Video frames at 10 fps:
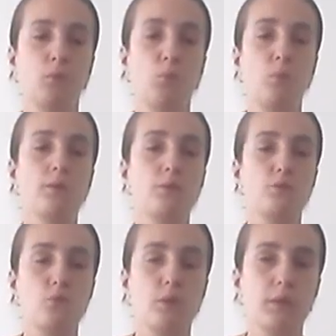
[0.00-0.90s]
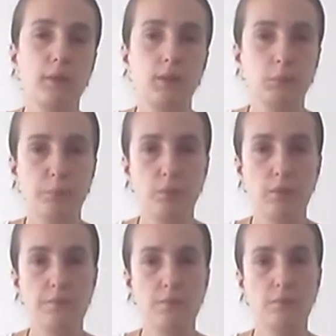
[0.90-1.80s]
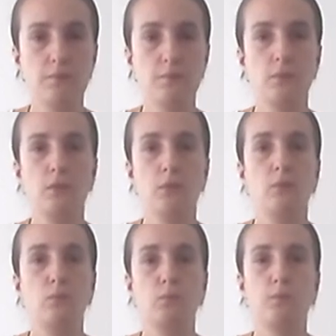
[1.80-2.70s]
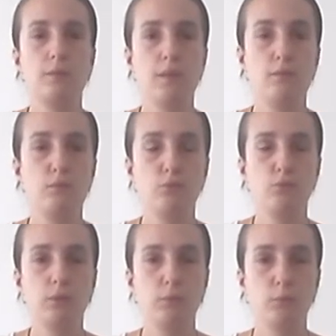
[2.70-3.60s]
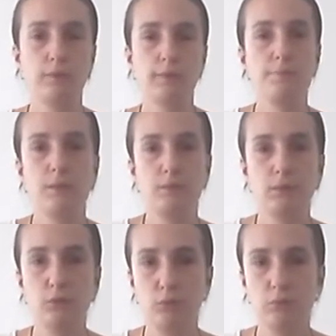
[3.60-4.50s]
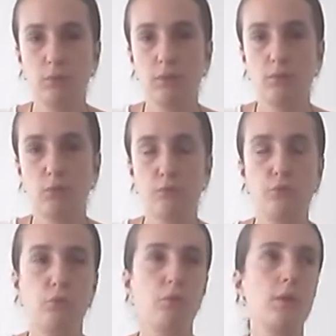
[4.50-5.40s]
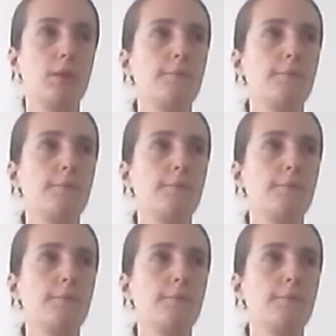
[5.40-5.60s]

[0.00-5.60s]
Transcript: went through a healing process would tell you, and what I'm telling you also,